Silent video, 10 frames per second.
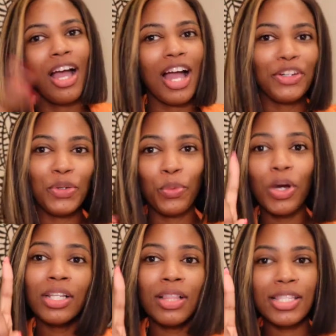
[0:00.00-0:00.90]
I do
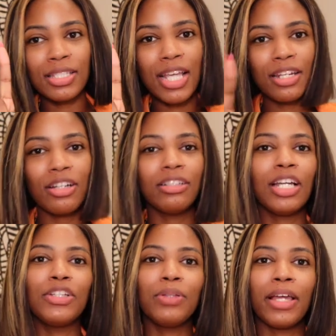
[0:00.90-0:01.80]
one glass container, and I do